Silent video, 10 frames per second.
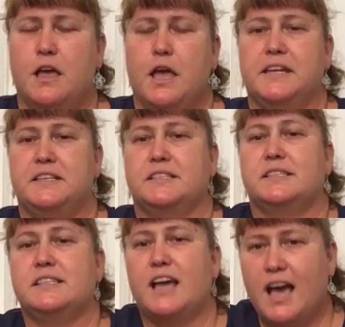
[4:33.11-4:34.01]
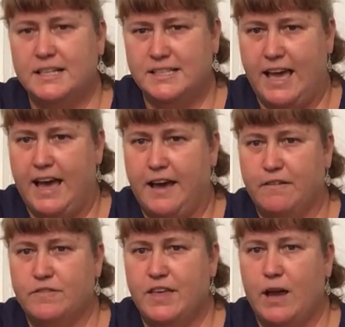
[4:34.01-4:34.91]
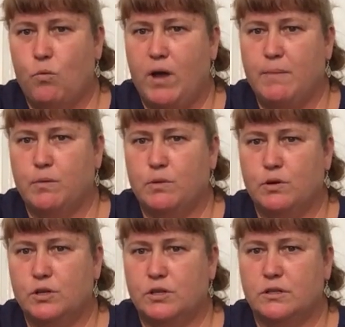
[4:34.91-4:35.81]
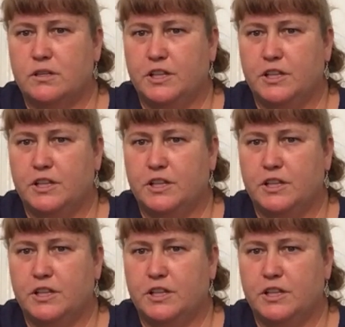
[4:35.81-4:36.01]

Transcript: It does not have that wipeable